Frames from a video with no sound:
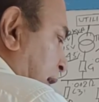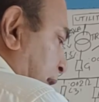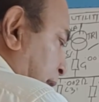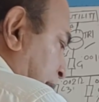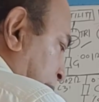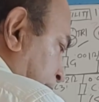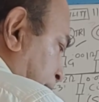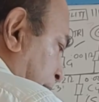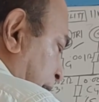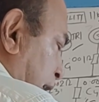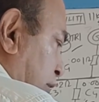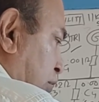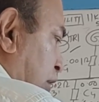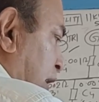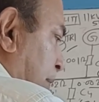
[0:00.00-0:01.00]
That per
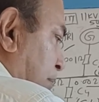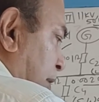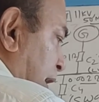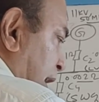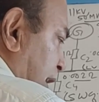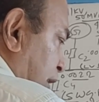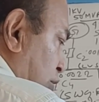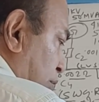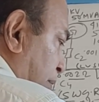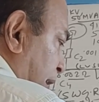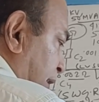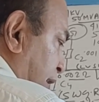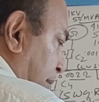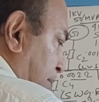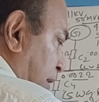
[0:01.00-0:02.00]
unit impedance into
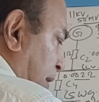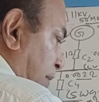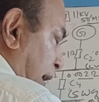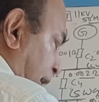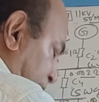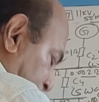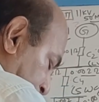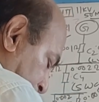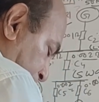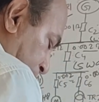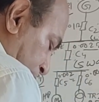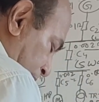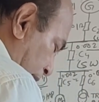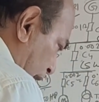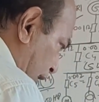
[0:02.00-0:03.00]
base MVA by rated
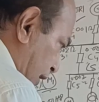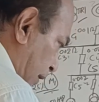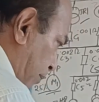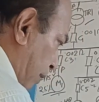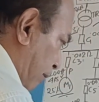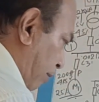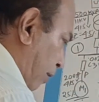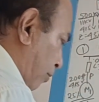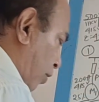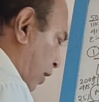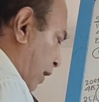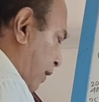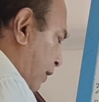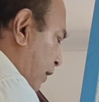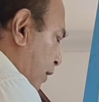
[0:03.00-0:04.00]
MVA. That's simple
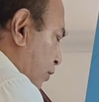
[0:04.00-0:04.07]
formula.